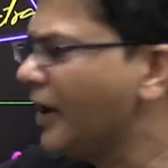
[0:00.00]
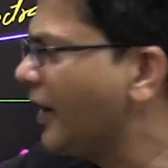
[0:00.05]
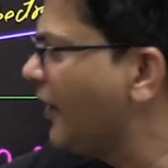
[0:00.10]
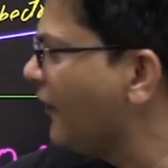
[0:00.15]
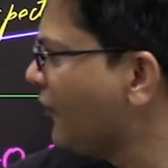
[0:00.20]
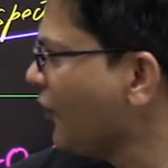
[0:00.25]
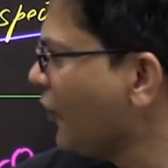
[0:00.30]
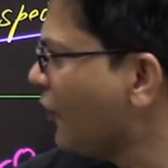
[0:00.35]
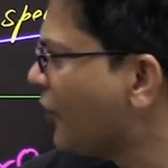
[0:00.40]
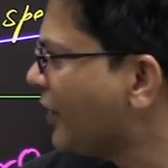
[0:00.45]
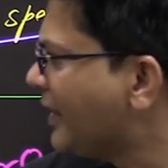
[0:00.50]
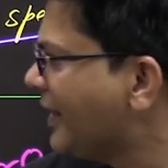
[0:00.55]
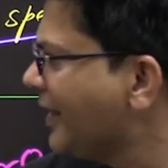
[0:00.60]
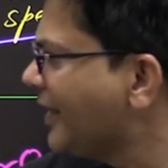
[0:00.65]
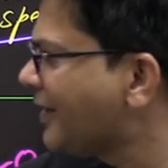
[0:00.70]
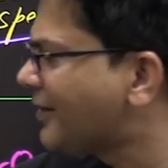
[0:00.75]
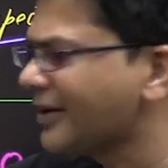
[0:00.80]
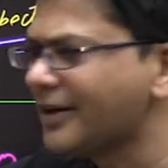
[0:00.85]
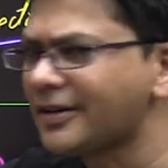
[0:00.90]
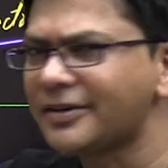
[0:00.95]
If you
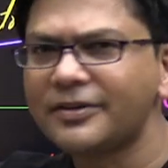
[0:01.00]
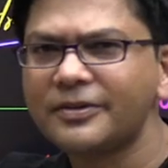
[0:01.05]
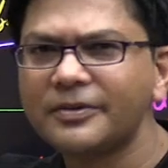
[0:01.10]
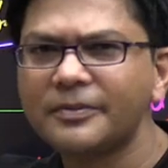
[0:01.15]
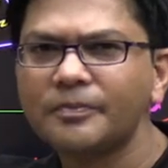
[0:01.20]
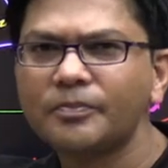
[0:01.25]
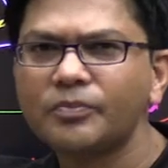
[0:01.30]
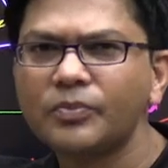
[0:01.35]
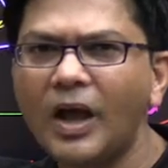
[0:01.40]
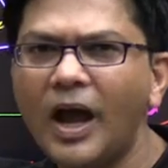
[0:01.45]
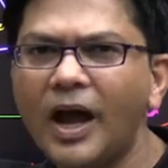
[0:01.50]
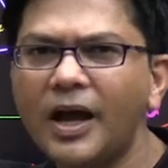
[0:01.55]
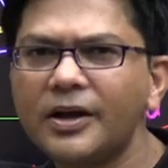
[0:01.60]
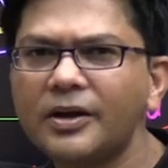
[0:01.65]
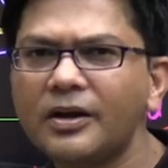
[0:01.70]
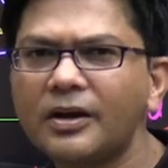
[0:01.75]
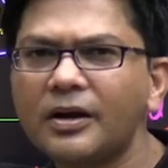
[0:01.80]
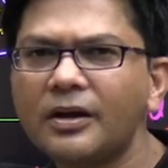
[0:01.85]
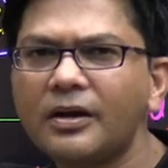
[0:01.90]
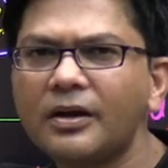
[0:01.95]
heat it
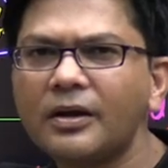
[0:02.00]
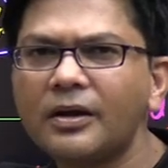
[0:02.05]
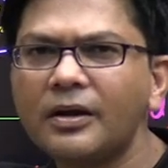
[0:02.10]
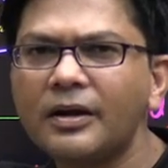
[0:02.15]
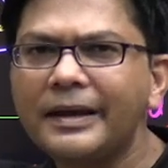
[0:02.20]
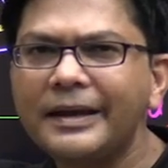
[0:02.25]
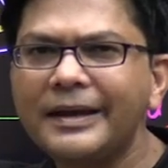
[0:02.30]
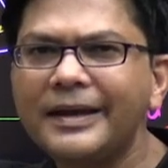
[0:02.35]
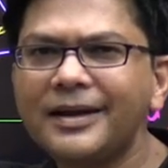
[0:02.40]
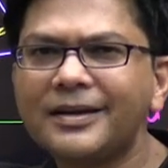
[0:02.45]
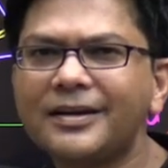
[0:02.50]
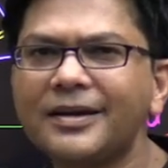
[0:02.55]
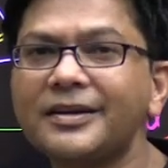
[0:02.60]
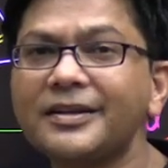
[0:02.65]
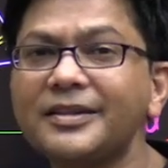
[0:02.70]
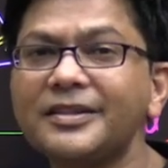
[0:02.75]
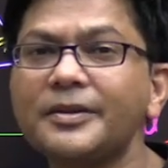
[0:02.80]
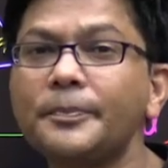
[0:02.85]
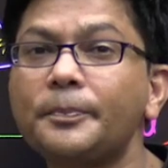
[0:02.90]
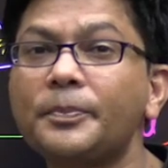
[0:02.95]
and heat it
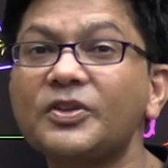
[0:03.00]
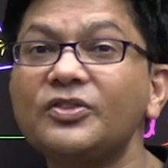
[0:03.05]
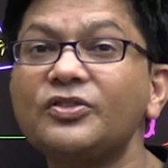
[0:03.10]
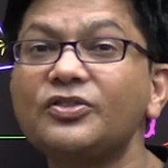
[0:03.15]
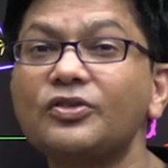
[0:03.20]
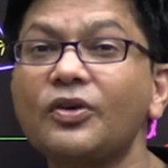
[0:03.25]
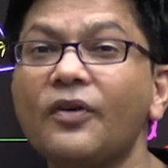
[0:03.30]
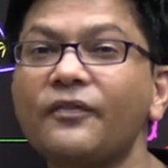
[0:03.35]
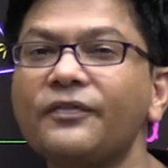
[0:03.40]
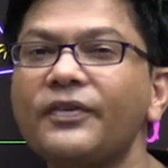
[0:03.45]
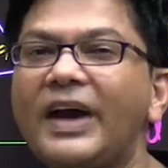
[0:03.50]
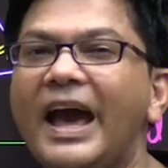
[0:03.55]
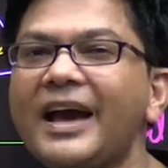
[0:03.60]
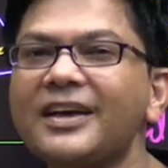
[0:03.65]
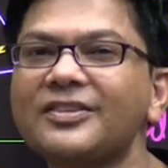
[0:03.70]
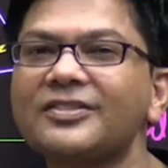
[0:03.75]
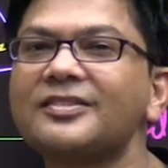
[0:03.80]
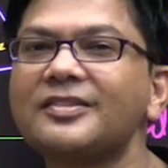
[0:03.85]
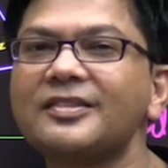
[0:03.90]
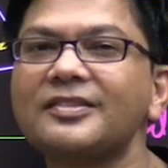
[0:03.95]
in the presence of
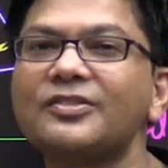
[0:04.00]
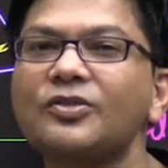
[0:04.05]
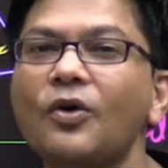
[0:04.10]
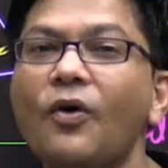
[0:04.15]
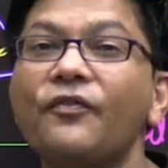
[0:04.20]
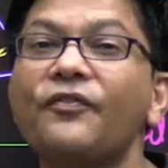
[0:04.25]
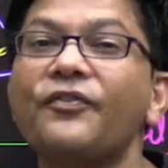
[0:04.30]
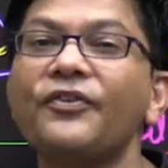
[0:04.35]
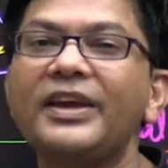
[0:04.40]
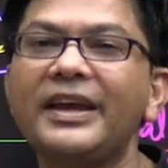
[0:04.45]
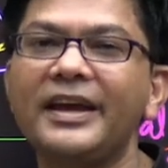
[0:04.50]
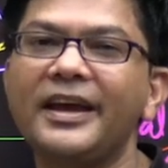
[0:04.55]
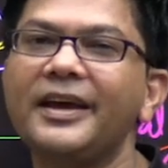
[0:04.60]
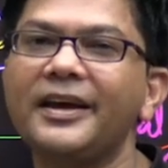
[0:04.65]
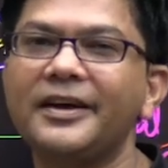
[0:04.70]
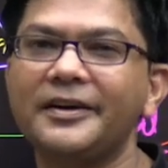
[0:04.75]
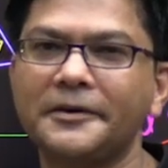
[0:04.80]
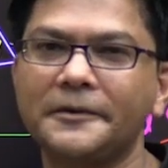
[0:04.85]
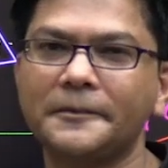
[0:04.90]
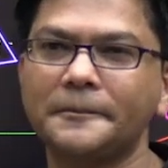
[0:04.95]
excess of
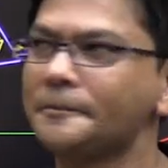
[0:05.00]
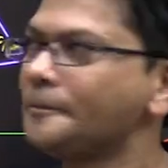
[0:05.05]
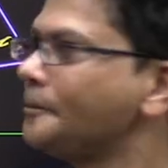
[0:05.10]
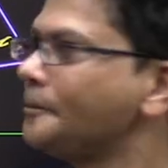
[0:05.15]
air,